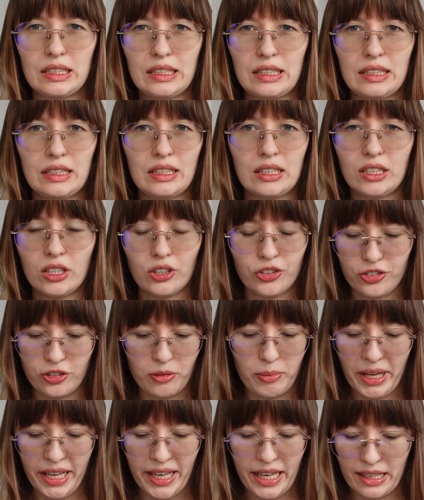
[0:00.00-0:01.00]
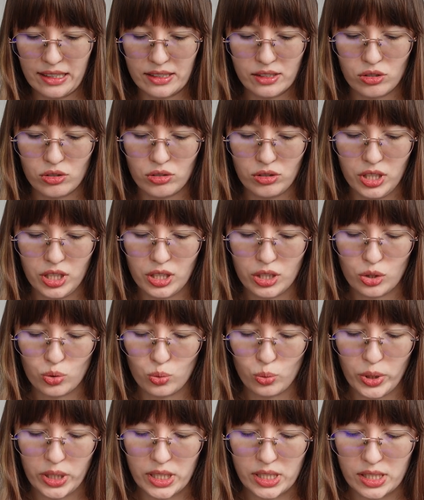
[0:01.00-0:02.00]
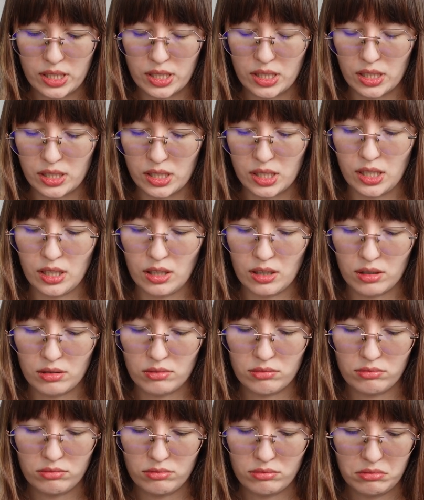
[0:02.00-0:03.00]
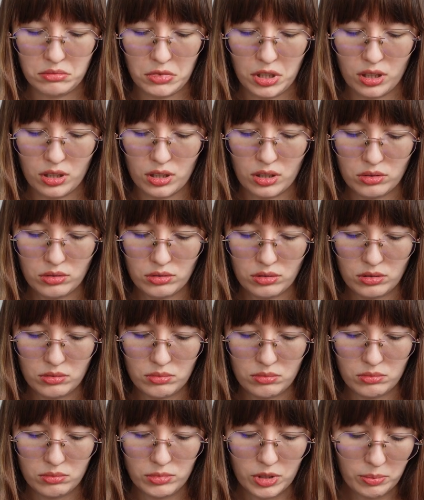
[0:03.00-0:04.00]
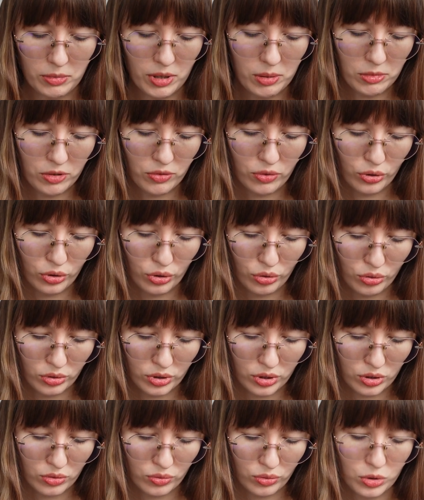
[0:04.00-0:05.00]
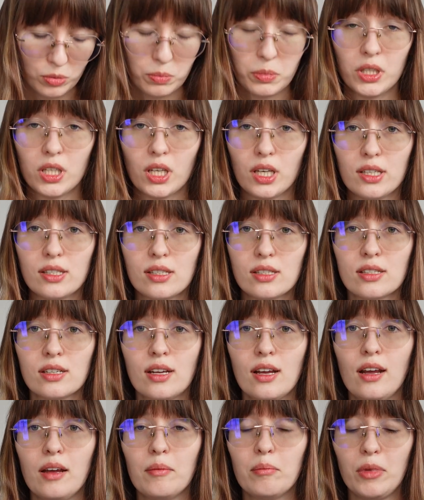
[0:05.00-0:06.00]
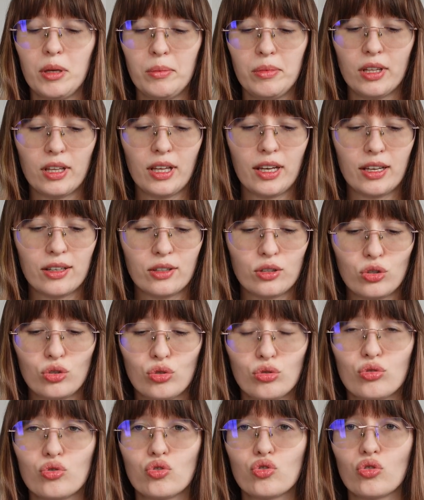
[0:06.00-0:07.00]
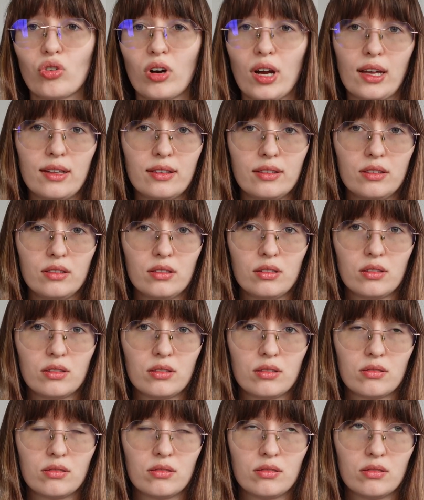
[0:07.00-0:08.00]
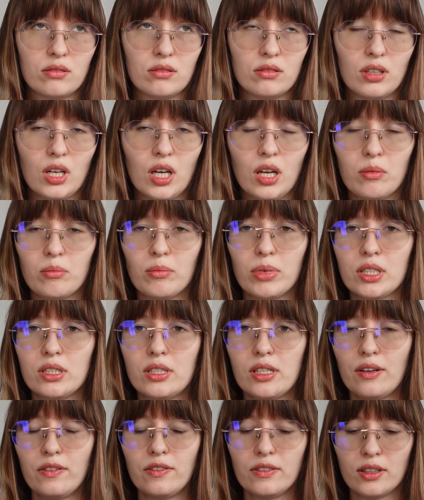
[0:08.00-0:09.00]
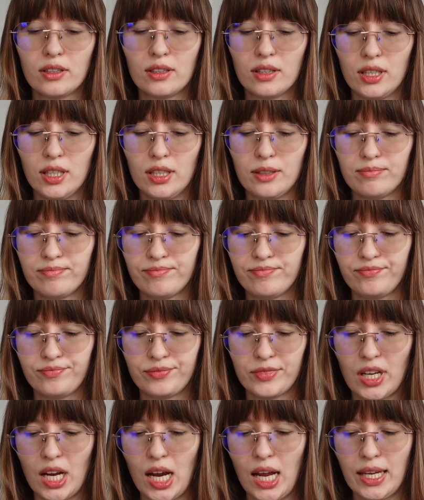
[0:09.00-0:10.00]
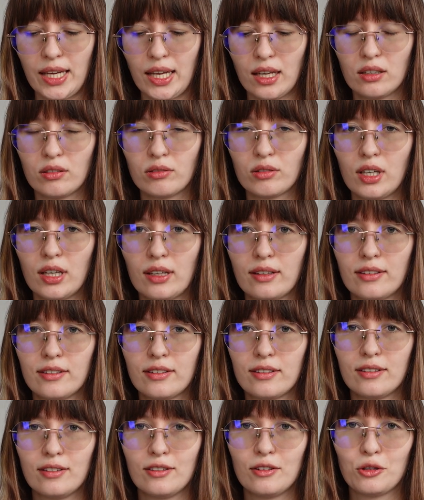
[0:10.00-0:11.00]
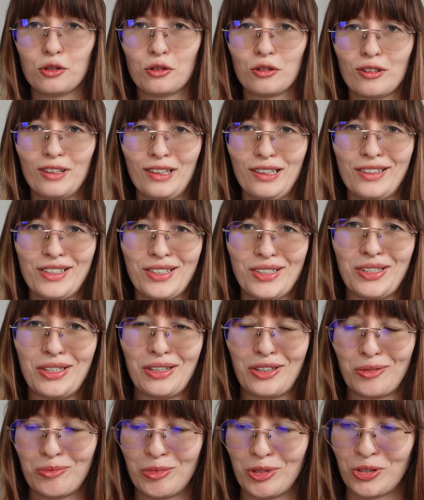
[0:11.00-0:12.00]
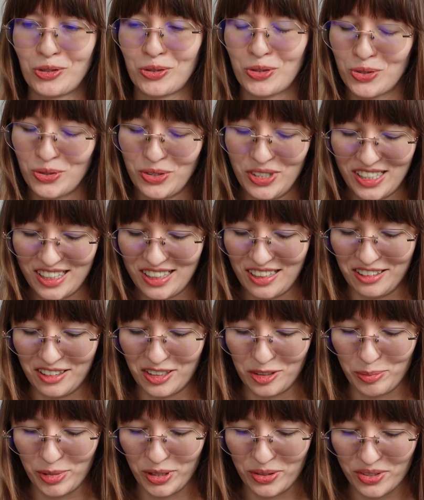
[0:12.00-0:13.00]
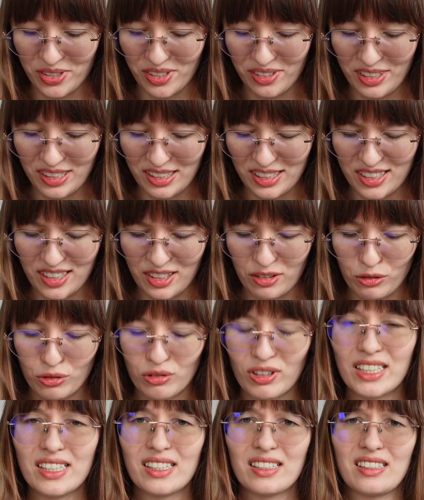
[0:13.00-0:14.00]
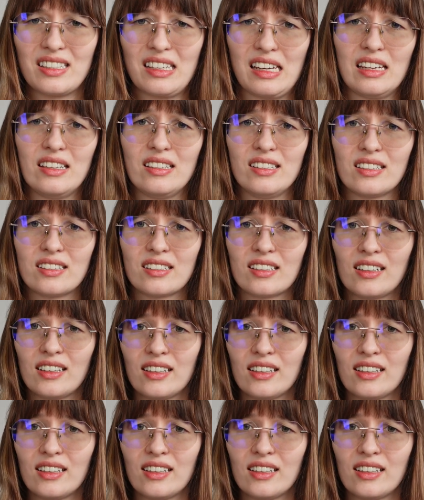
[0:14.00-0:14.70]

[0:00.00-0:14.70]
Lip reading: not for my hands to knit with this yarn alone. Maybe for you it would be nice, maybe like two-stranded, but definitely I cannot get not only this yarn but also this color, because I think that I already stained it